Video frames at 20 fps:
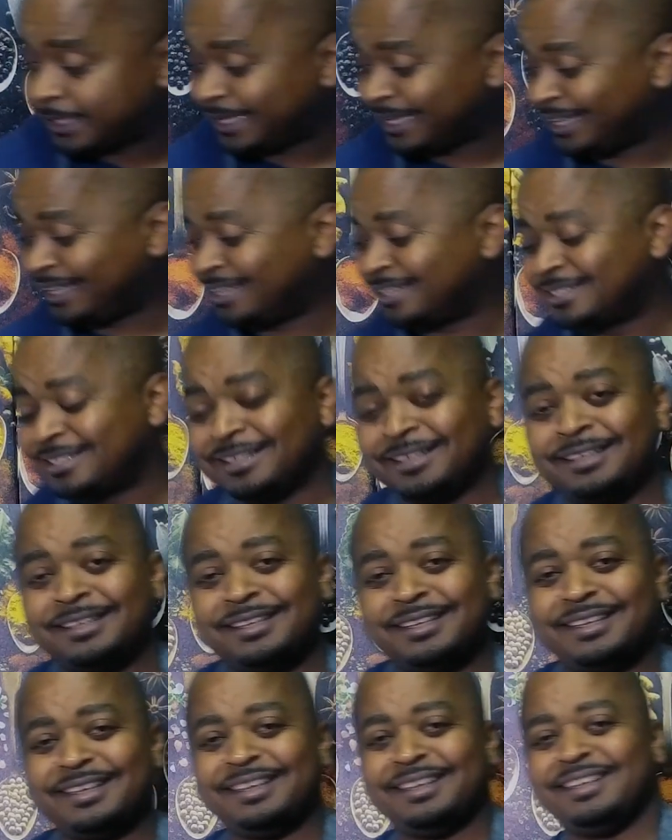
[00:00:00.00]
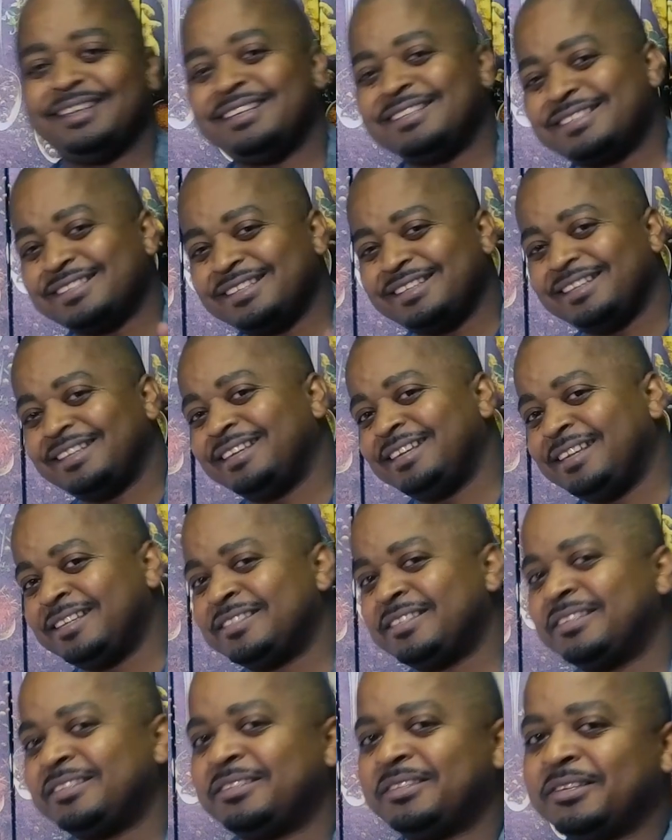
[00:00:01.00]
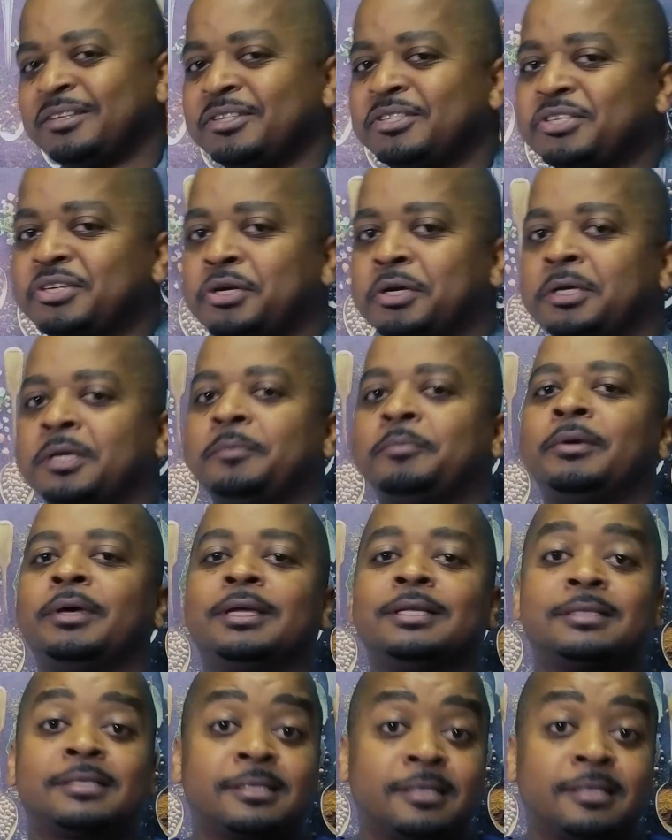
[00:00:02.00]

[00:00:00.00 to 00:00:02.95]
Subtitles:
an easy dish, cooking made